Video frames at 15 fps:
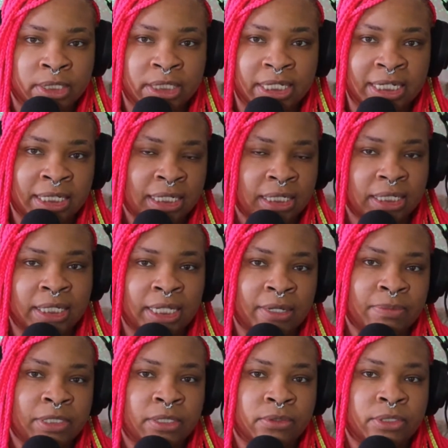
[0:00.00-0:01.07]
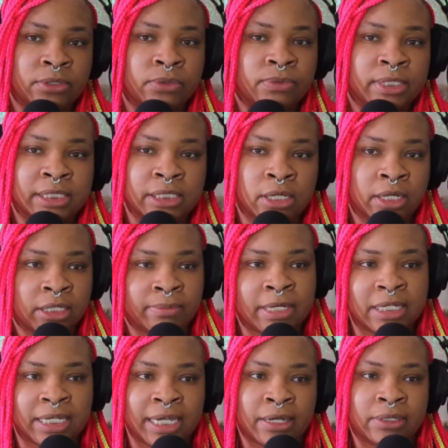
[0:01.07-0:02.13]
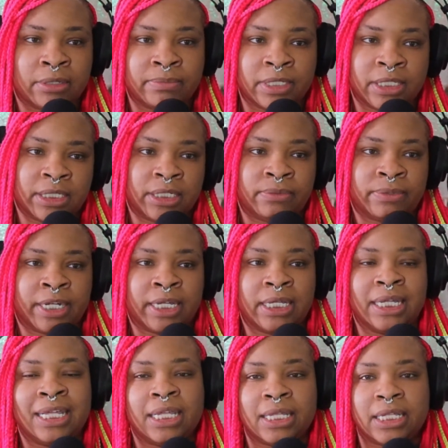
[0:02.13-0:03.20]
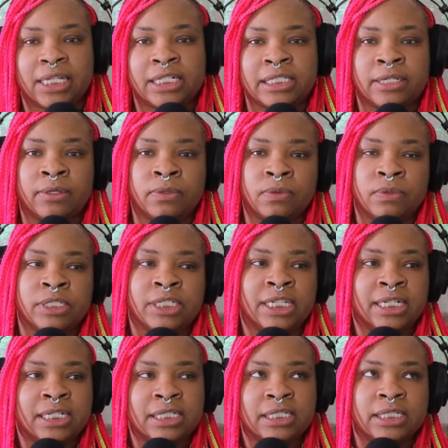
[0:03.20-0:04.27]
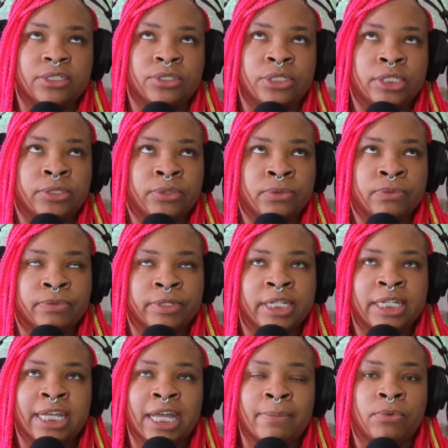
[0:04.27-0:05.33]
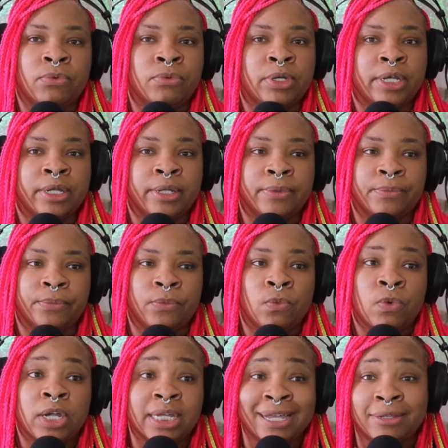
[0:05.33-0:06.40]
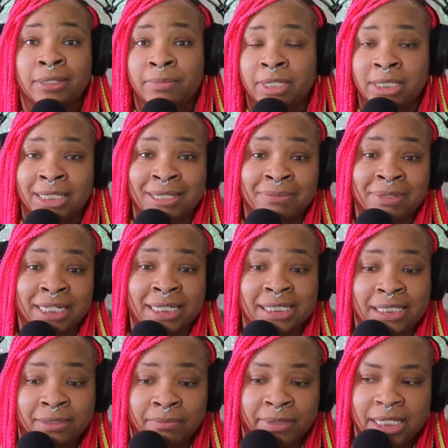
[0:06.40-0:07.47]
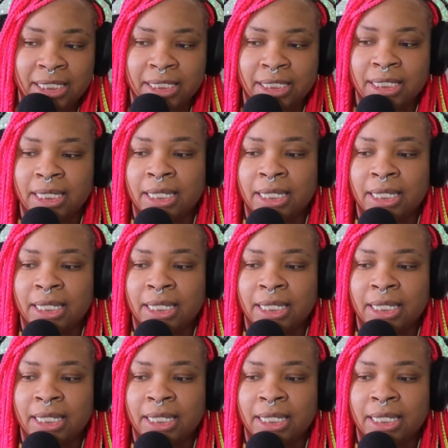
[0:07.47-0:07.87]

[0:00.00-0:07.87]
in episode 2 was talking about accountability, right? And so just to recap on what accountability means to me,